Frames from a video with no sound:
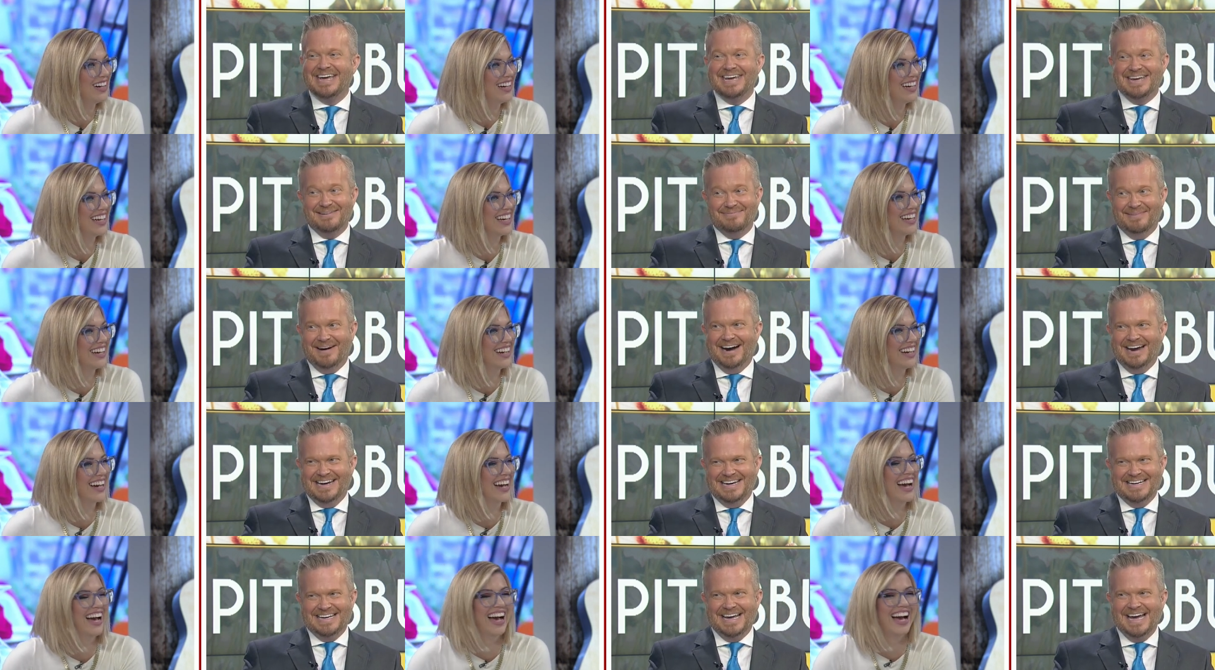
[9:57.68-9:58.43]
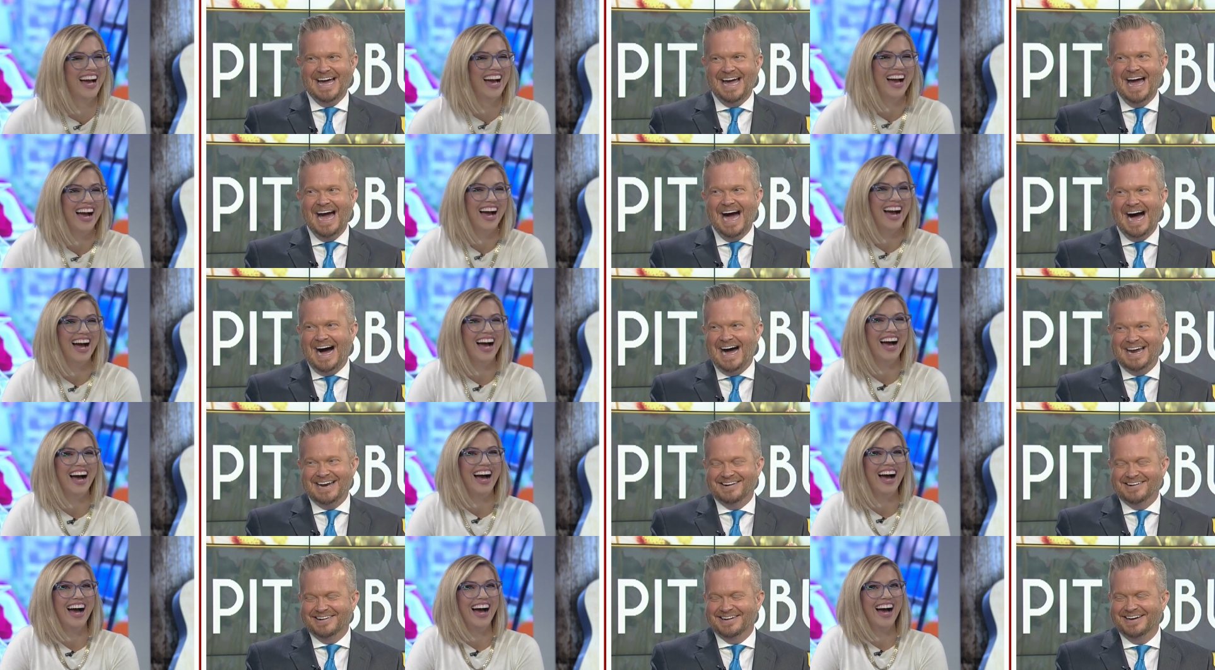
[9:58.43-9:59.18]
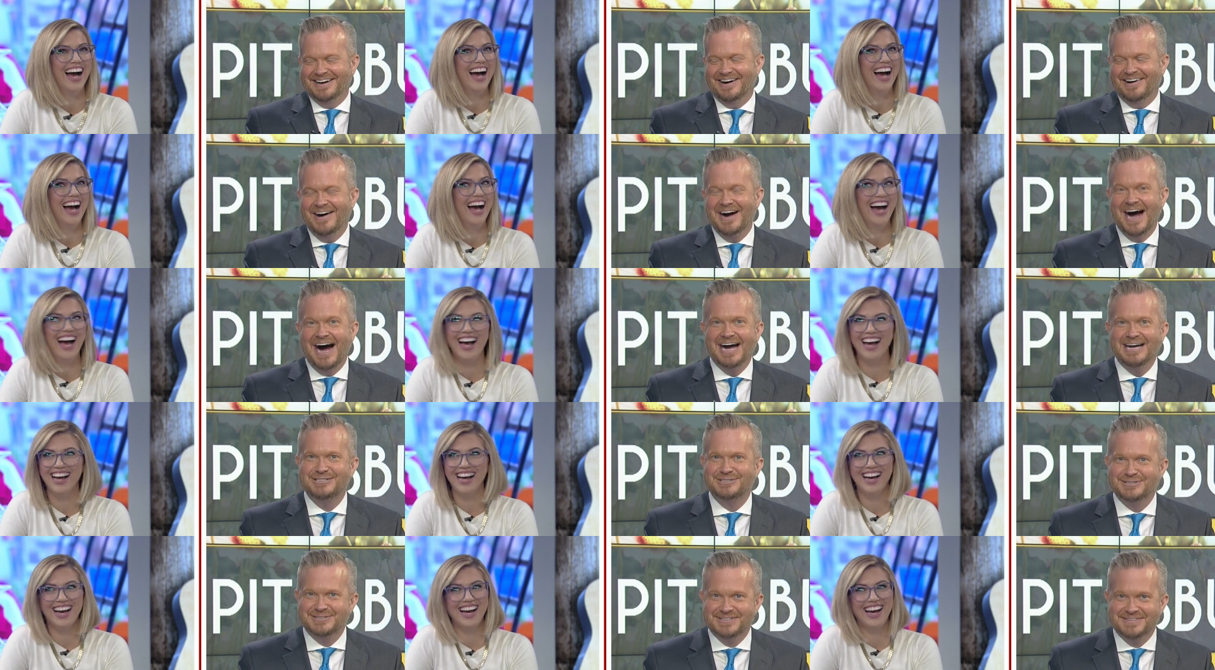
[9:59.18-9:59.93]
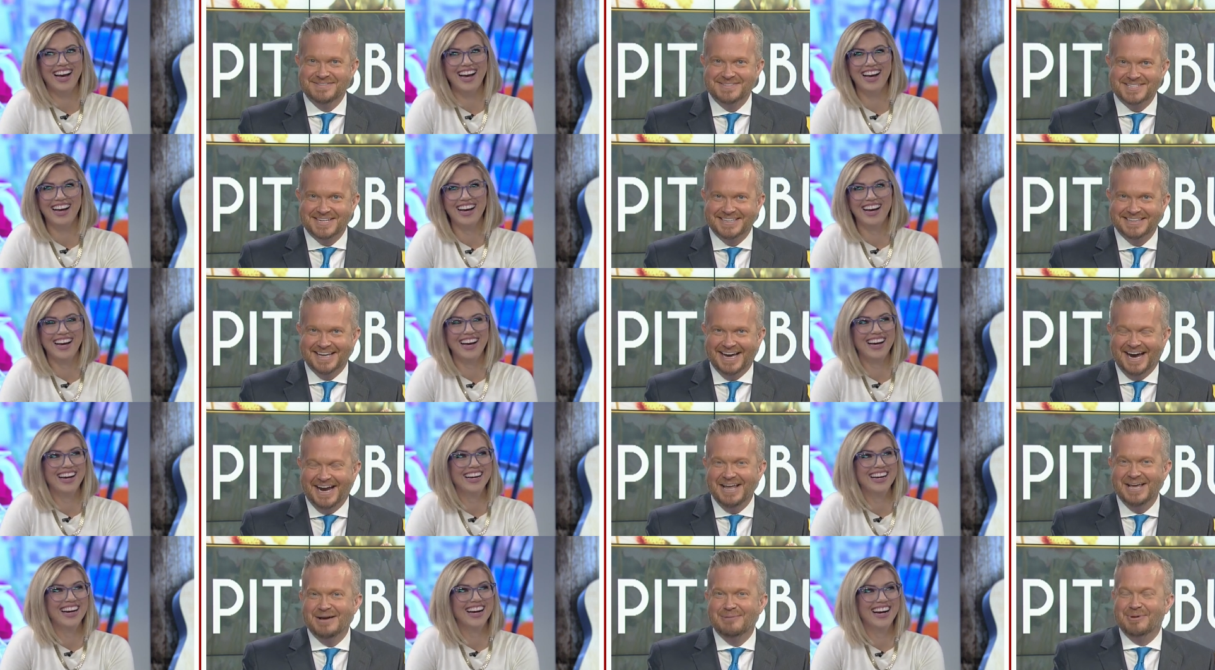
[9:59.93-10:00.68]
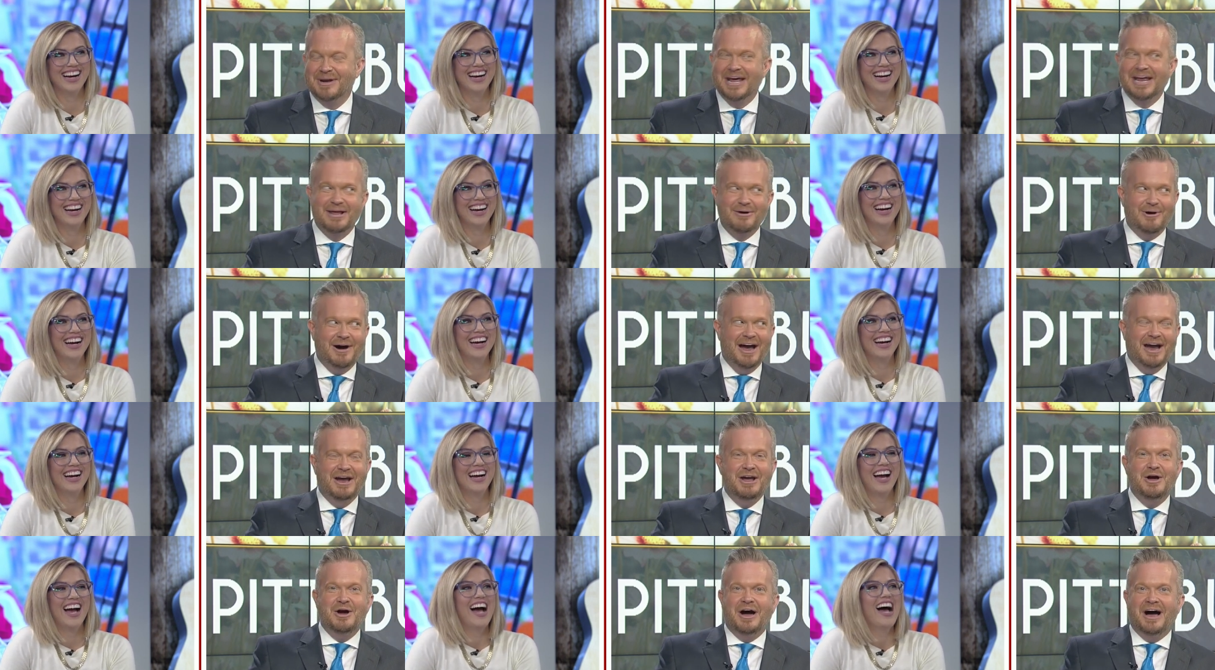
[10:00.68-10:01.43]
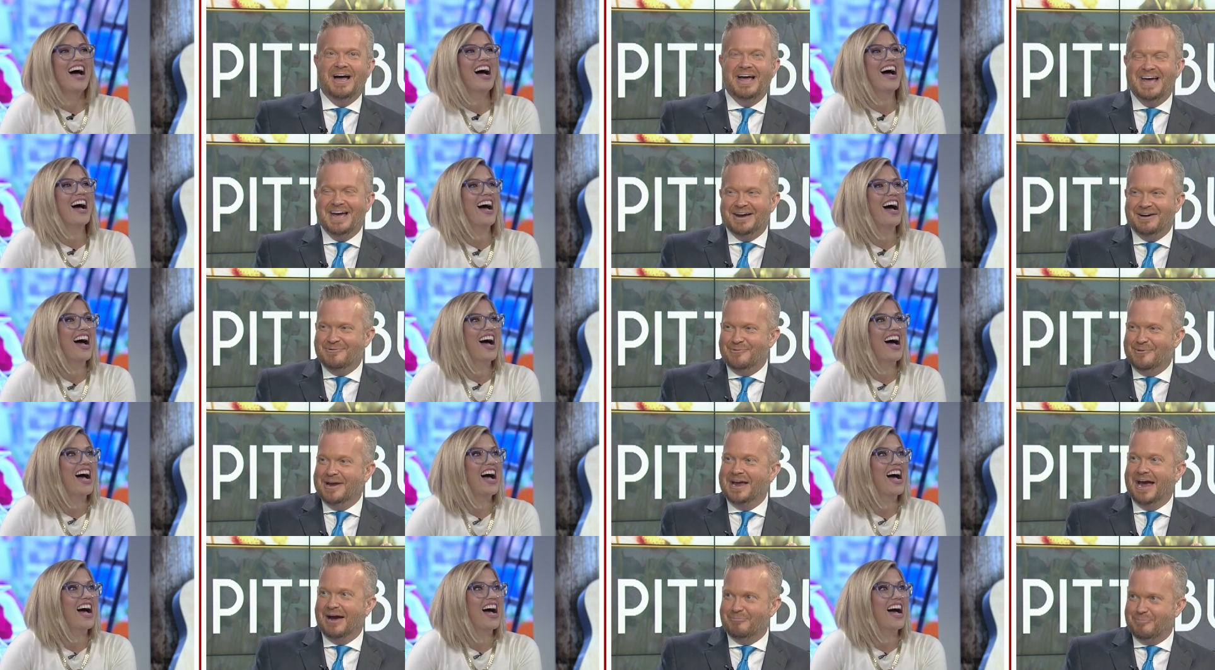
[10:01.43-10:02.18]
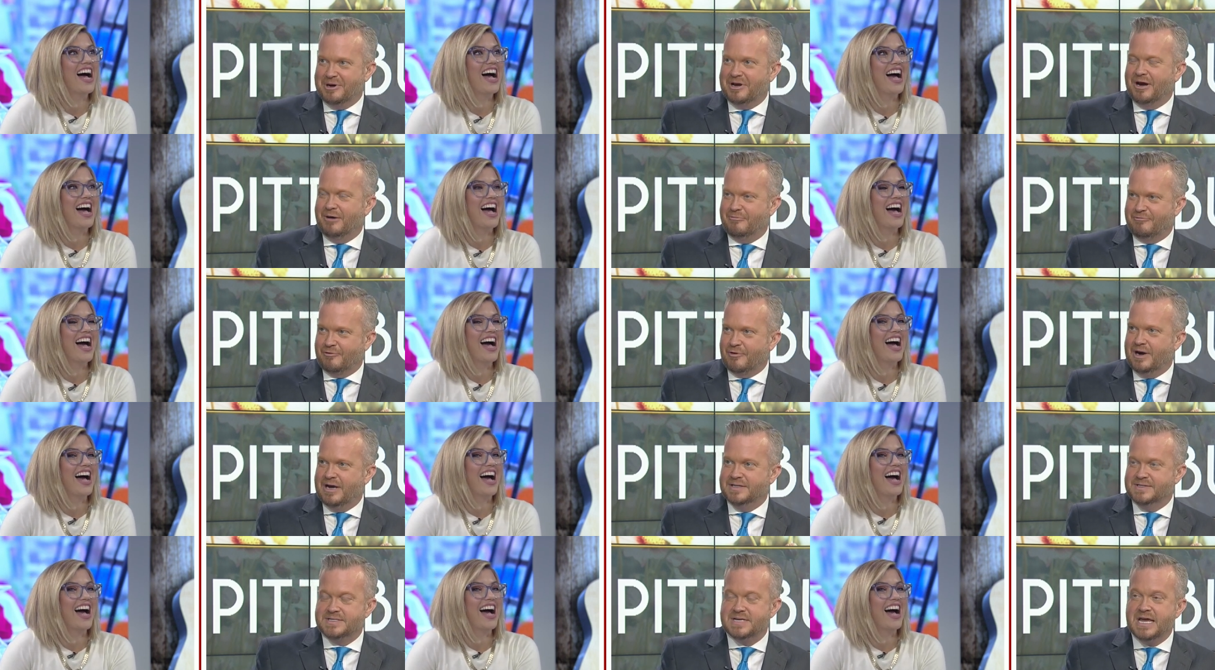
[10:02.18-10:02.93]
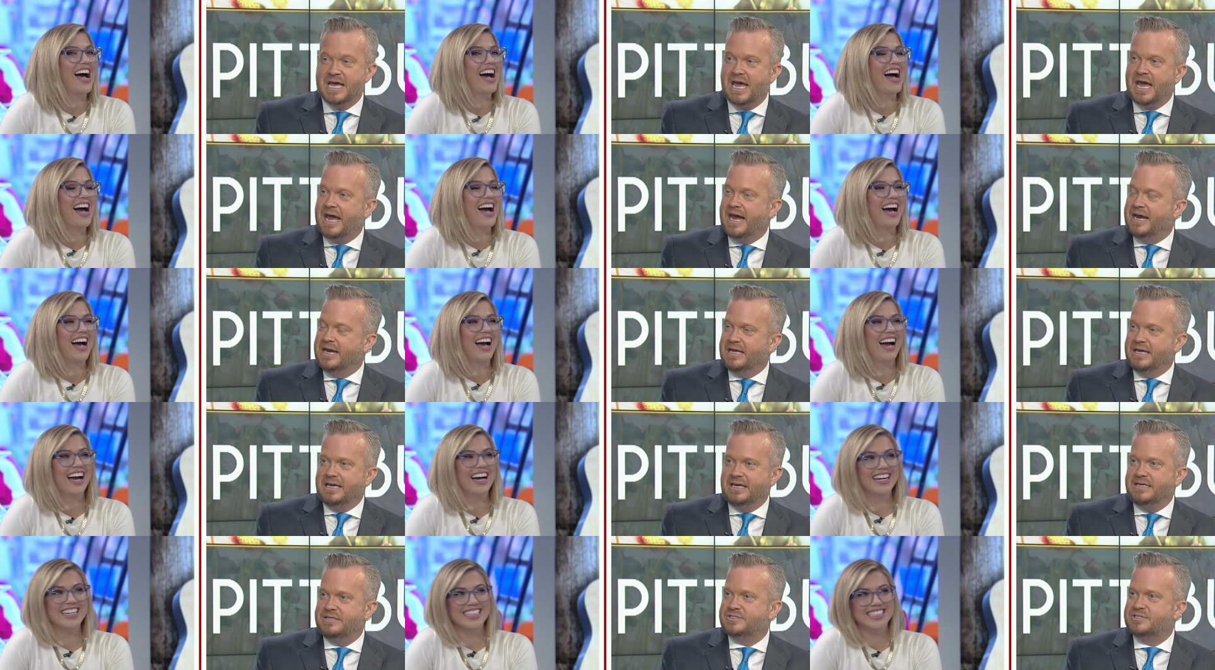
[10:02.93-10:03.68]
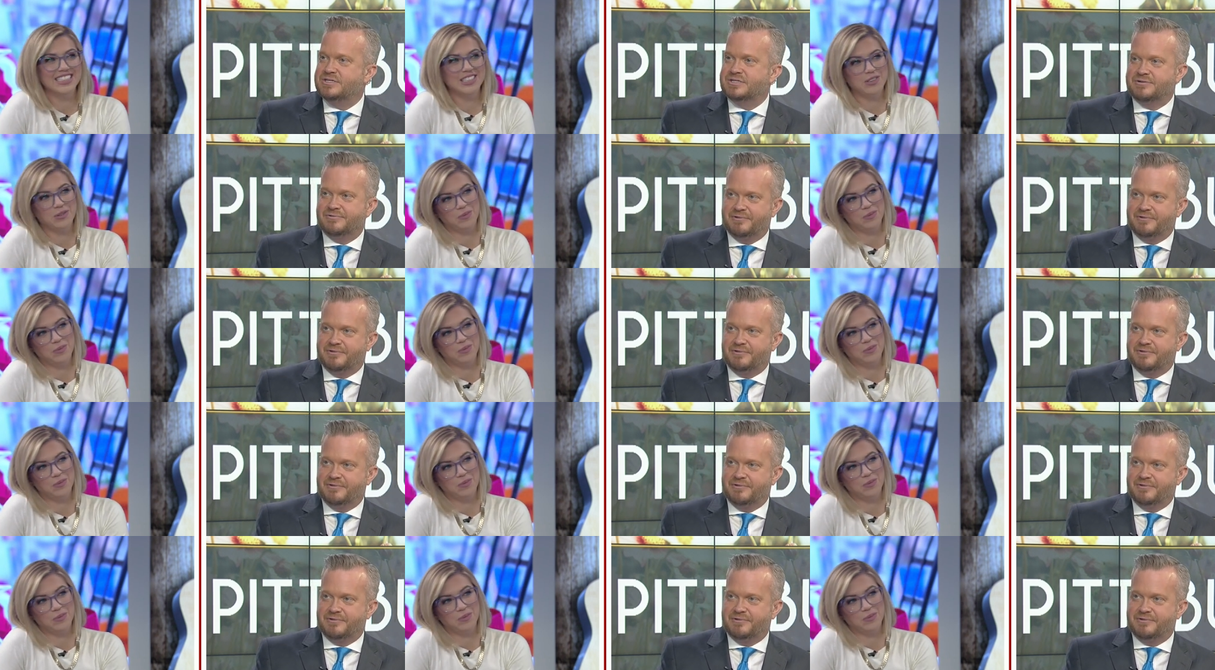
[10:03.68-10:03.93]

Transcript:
Speaker 1: He might. I don't know. I shouldn't have said that. But anyway, we have become friends, and he's just a